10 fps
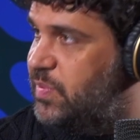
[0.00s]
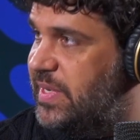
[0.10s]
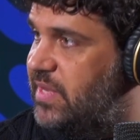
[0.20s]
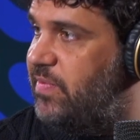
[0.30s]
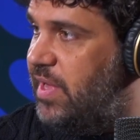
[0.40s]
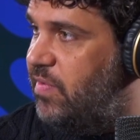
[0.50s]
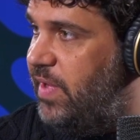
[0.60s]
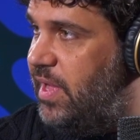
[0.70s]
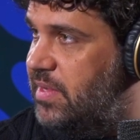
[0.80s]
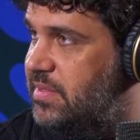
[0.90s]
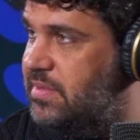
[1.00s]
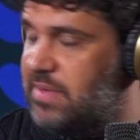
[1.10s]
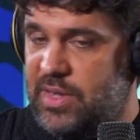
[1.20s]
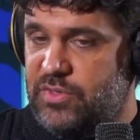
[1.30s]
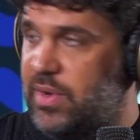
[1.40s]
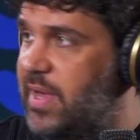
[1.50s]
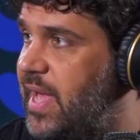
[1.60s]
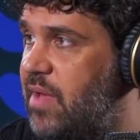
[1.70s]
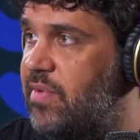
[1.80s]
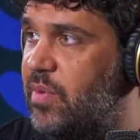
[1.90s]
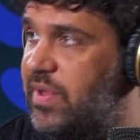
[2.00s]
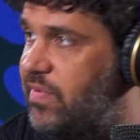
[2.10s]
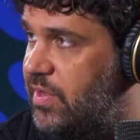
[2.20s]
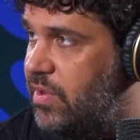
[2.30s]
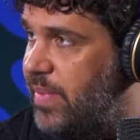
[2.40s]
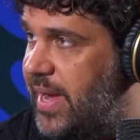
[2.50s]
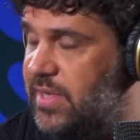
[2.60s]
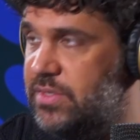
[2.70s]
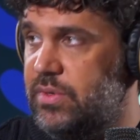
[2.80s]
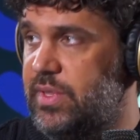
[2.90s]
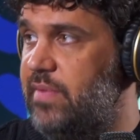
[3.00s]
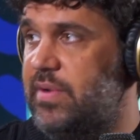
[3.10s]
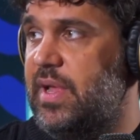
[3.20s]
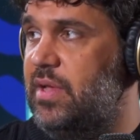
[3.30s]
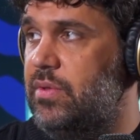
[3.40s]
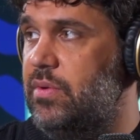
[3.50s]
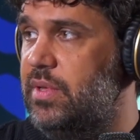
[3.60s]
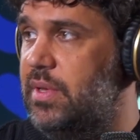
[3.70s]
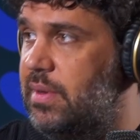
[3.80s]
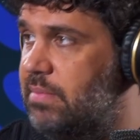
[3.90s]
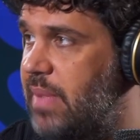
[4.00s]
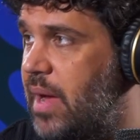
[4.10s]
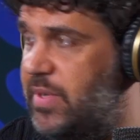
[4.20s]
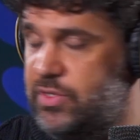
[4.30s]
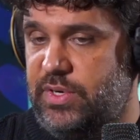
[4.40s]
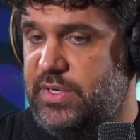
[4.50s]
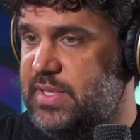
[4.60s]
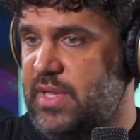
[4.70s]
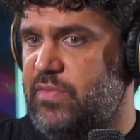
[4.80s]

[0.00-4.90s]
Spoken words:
specific fields actually came from different domains where they were like total amateurs.